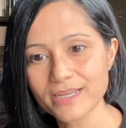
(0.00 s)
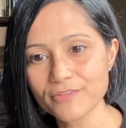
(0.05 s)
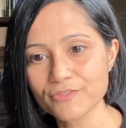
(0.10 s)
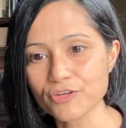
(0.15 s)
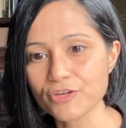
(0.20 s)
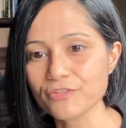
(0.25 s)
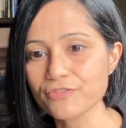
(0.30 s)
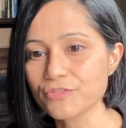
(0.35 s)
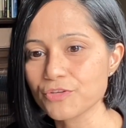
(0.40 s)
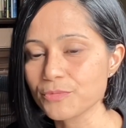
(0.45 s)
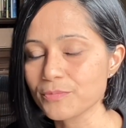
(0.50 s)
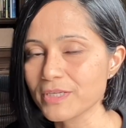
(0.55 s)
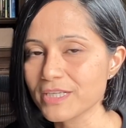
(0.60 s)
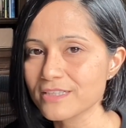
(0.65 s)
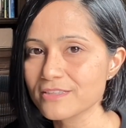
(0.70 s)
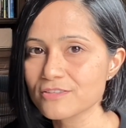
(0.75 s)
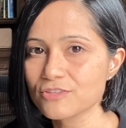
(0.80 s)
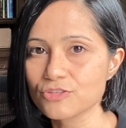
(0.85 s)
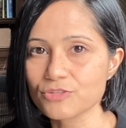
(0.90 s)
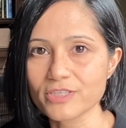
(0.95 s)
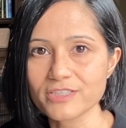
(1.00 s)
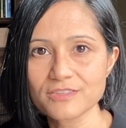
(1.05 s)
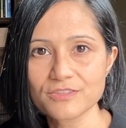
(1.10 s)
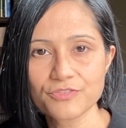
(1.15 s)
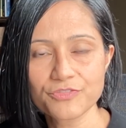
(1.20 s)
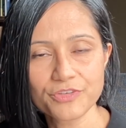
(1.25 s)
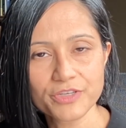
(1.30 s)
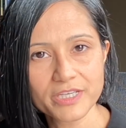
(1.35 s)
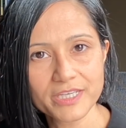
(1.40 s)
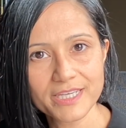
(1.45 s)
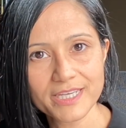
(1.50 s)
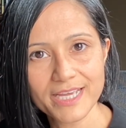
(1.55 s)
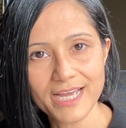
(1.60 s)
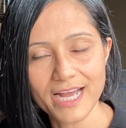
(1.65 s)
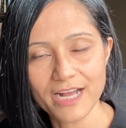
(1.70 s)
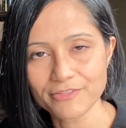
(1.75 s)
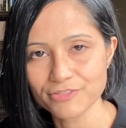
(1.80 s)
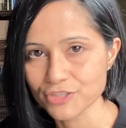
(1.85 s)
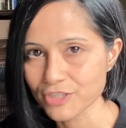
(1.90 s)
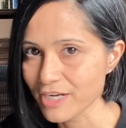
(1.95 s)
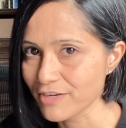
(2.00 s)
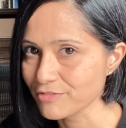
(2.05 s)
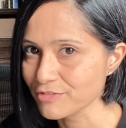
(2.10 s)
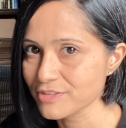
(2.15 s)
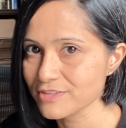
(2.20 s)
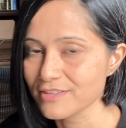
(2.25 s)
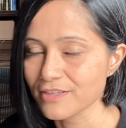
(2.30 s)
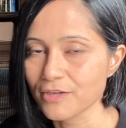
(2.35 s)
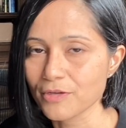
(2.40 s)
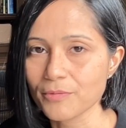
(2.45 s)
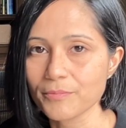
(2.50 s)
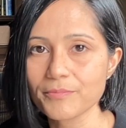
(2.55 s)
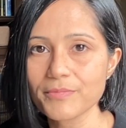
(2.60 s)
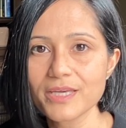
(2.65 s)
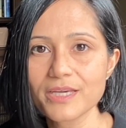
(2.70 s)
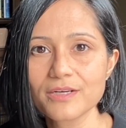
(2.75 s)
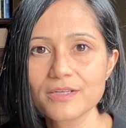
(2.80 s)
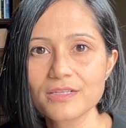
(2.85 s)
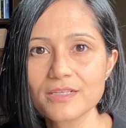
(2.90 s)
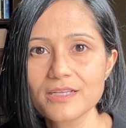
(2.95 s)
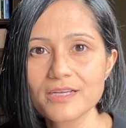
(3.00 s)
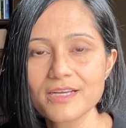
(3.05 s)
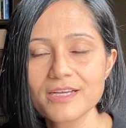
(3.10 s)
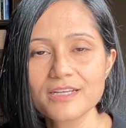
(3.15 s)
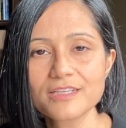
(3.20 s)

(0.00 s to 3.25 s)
for a few minutes stress-free after every single meal